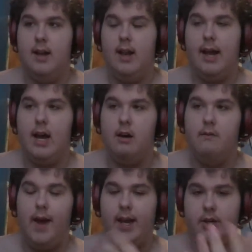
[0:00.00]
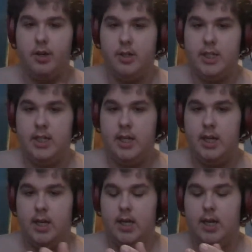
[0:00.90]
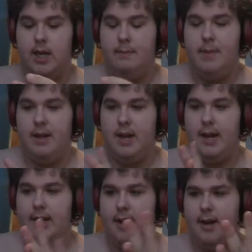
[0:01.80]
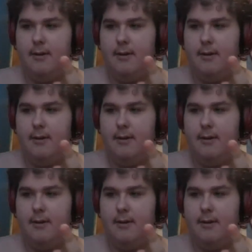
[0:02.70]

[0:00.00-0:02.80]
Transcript: like how Vader does. Bit like